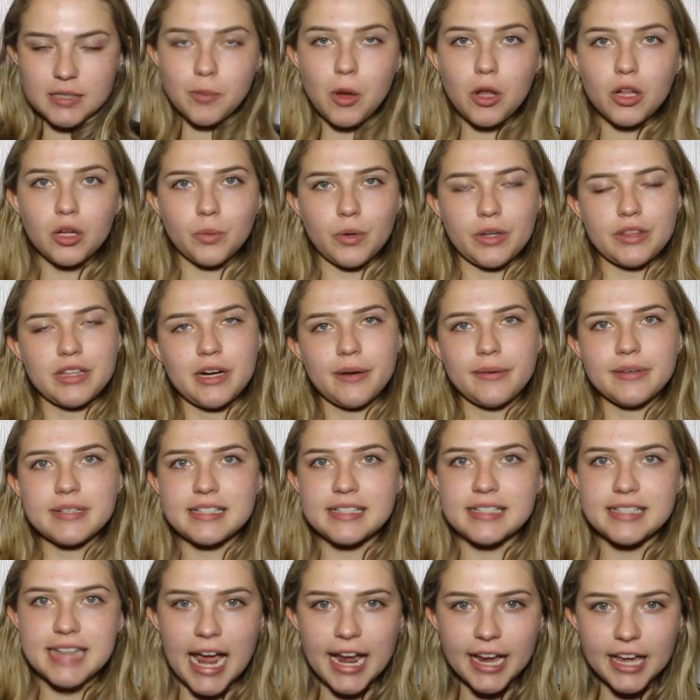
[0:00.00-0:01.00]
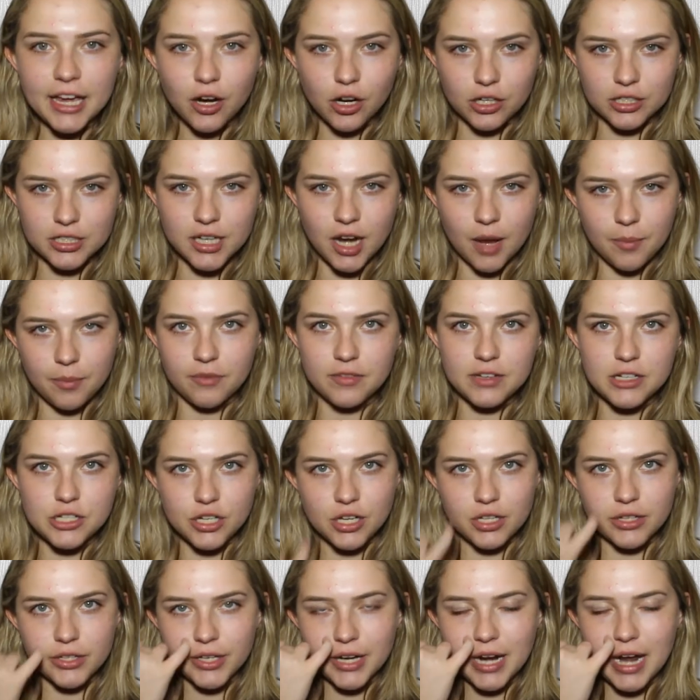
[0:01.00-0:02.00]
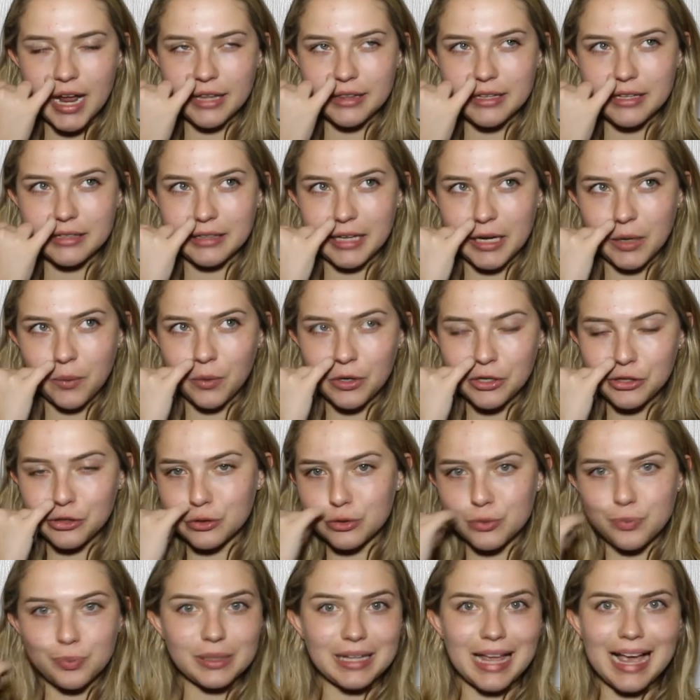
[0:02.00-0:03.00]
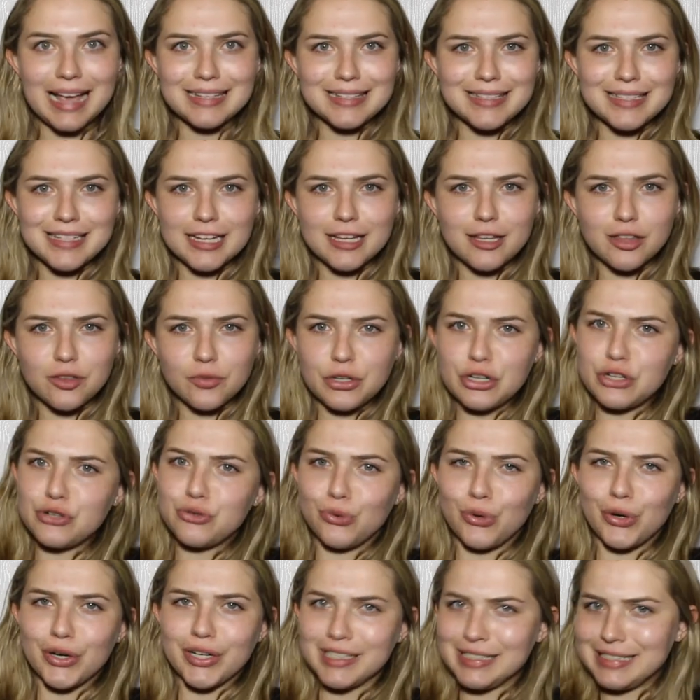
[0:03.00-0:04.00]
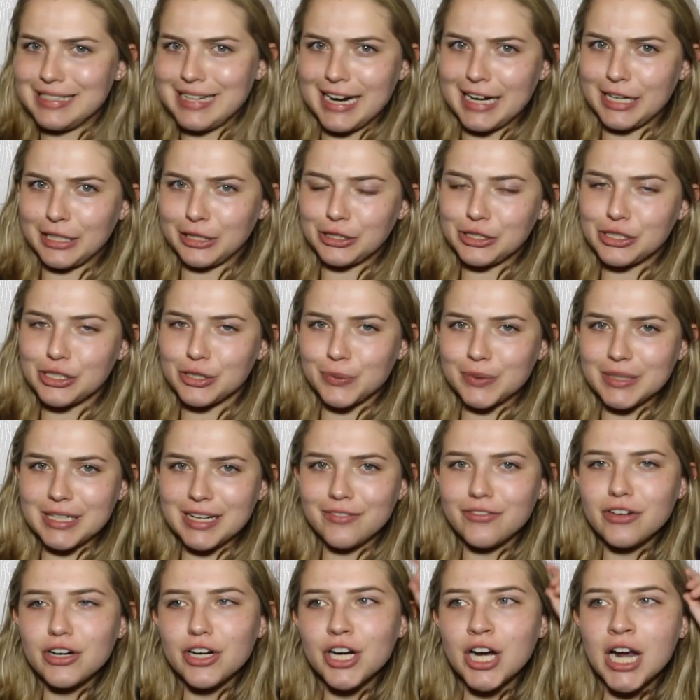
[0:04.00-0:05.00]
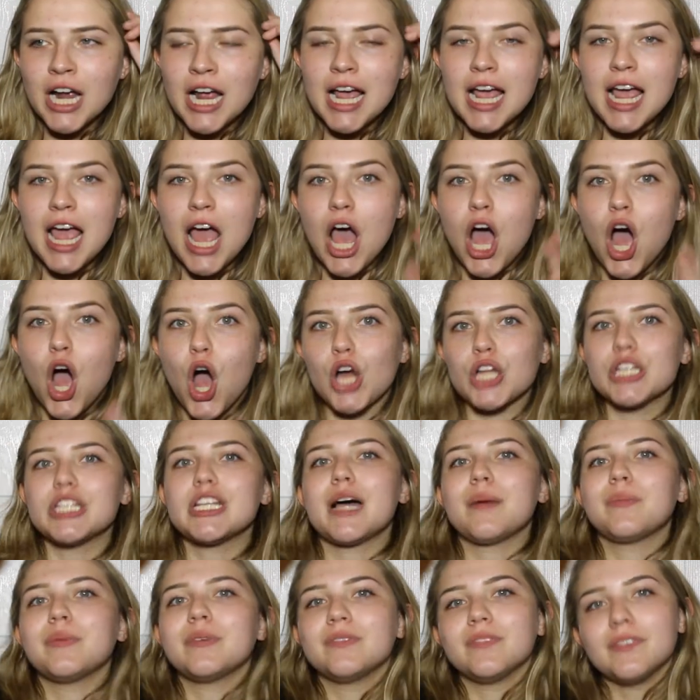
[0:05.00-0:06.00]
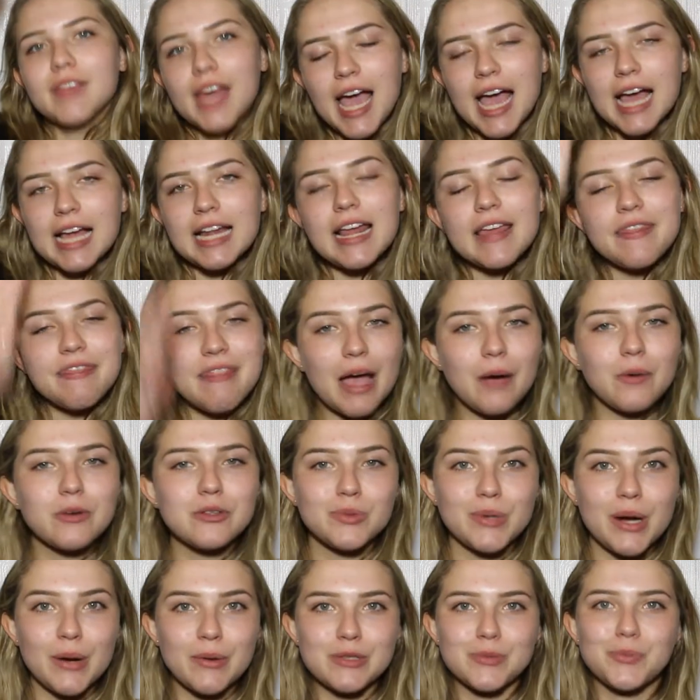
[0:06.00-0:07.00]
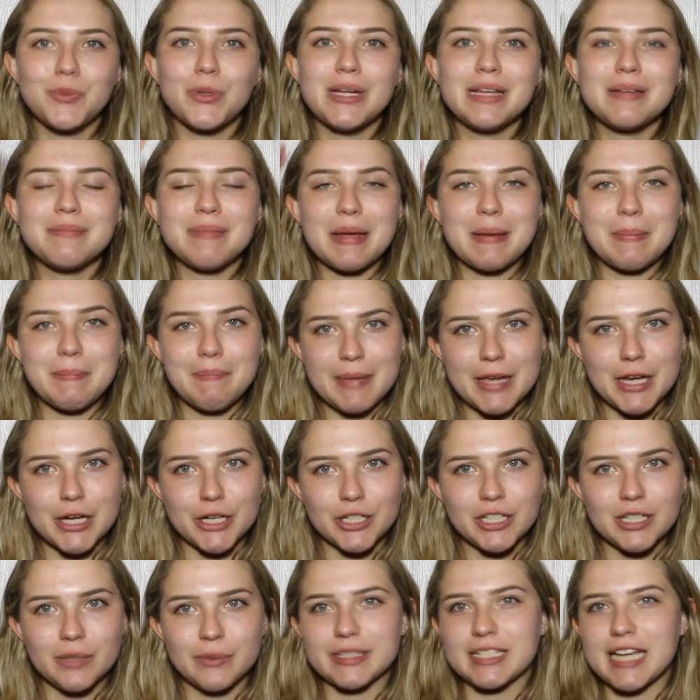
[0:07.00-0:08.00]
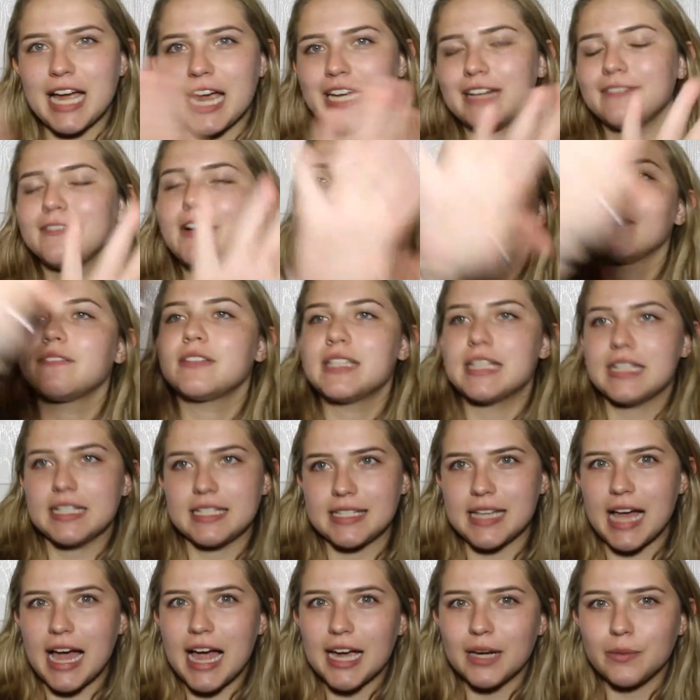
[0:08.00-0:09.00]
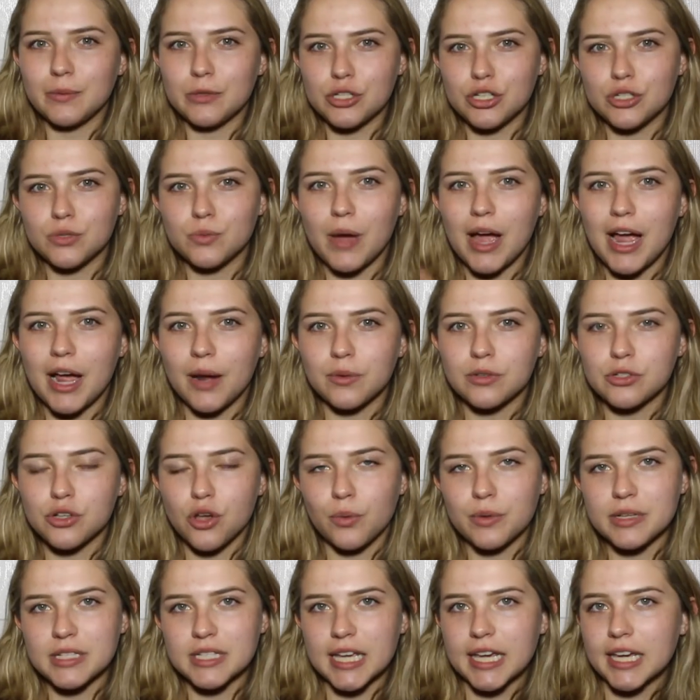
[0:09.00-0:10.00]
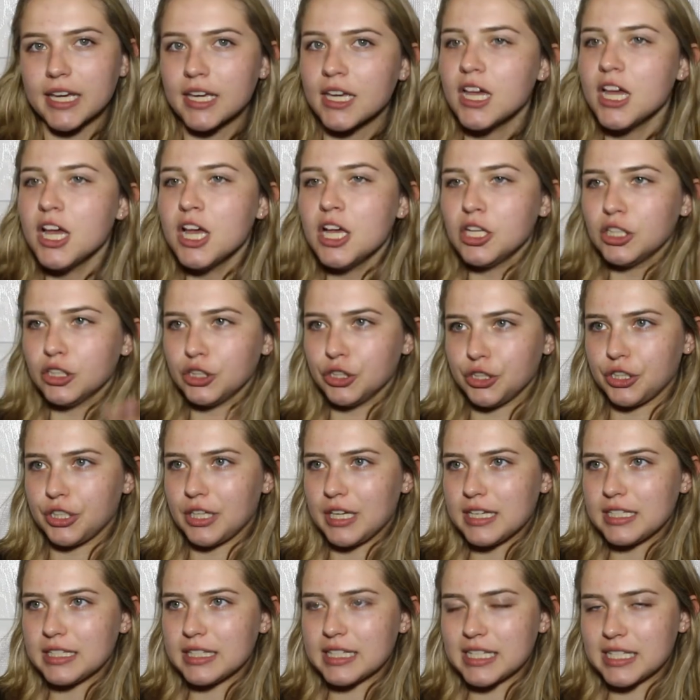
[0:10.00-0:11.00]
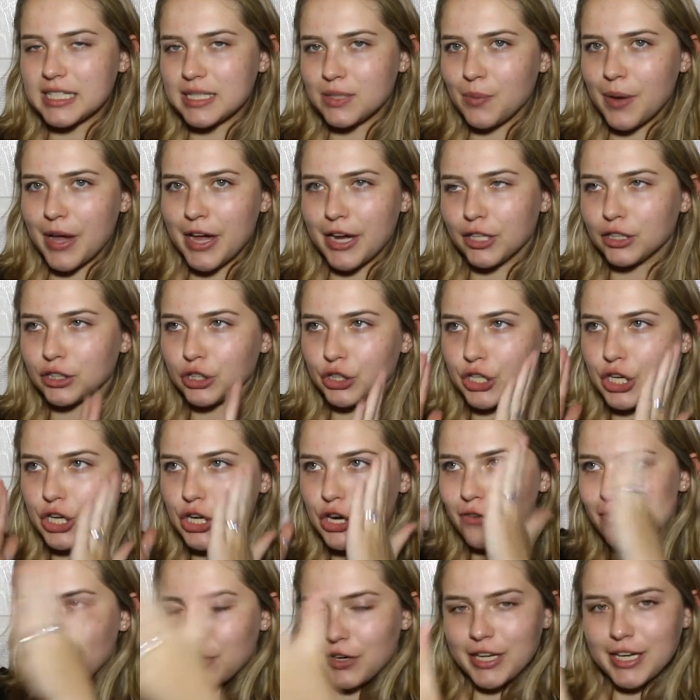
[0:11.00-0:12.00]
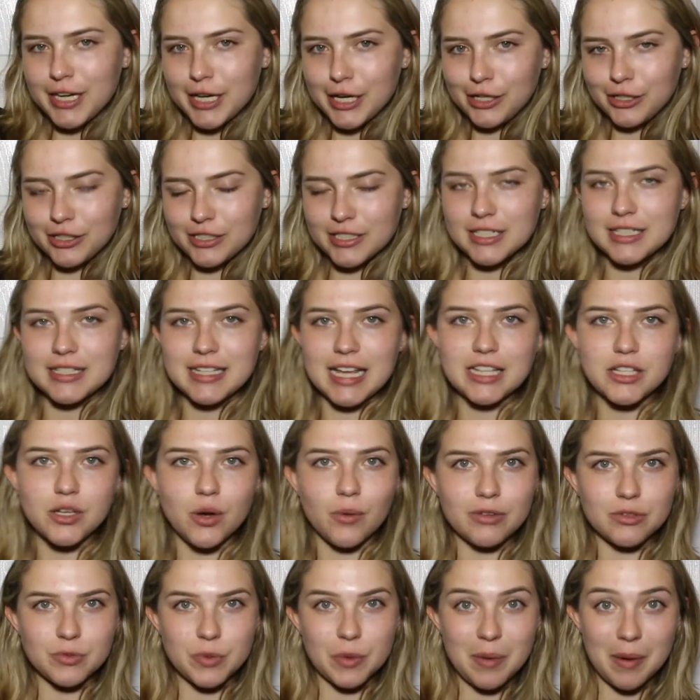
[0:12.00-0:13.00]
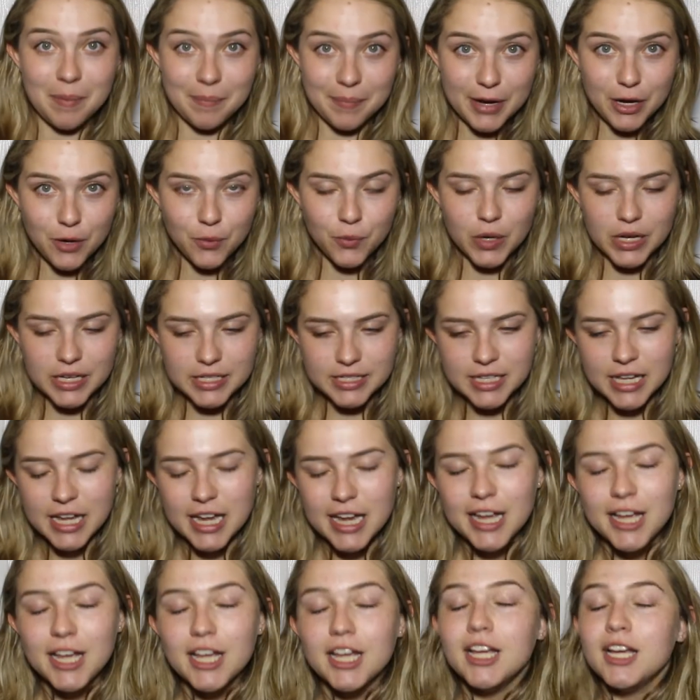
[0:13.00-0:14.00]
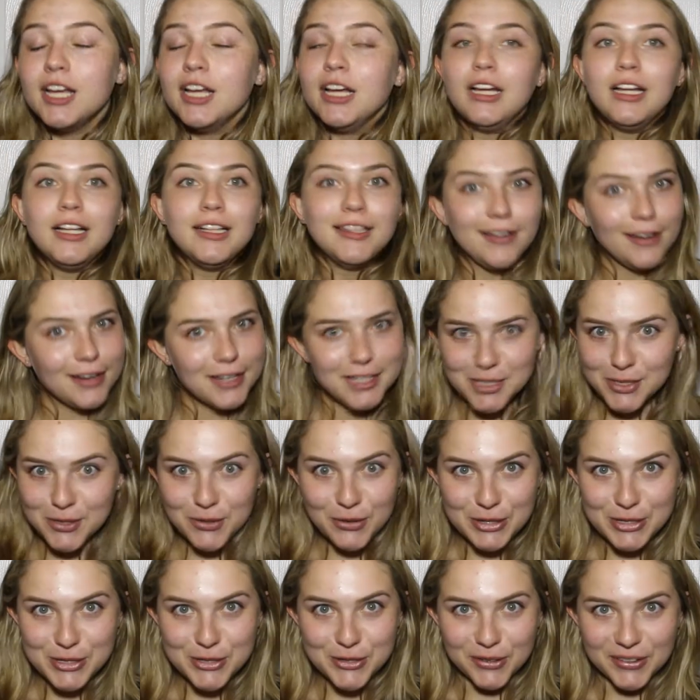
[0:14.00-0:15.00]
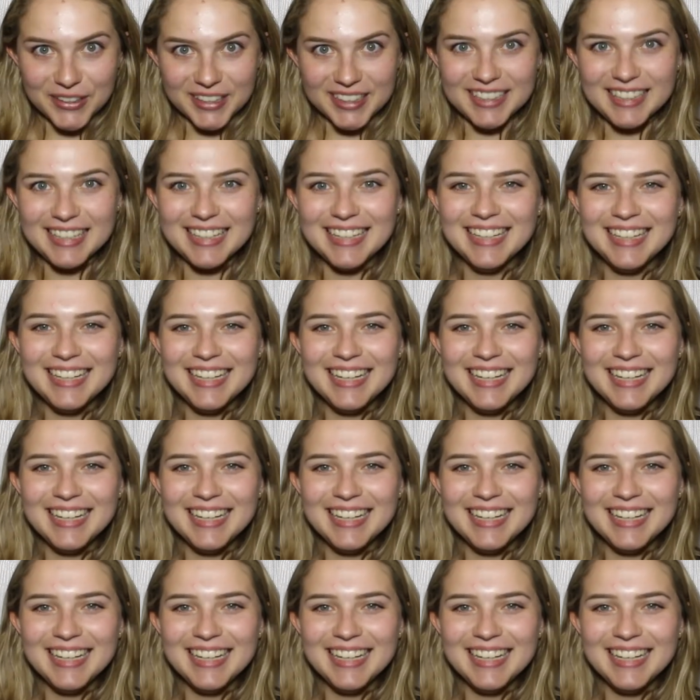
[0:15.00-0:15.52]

smaller one that I was stacking on top of each other and then like one of those plastic three drawer containers or whatever on top of that and that was where I was putting my mirror and it was kind of off the side which is why I was always like looking this way or looking over here because that's always where my mirror was. Long story short,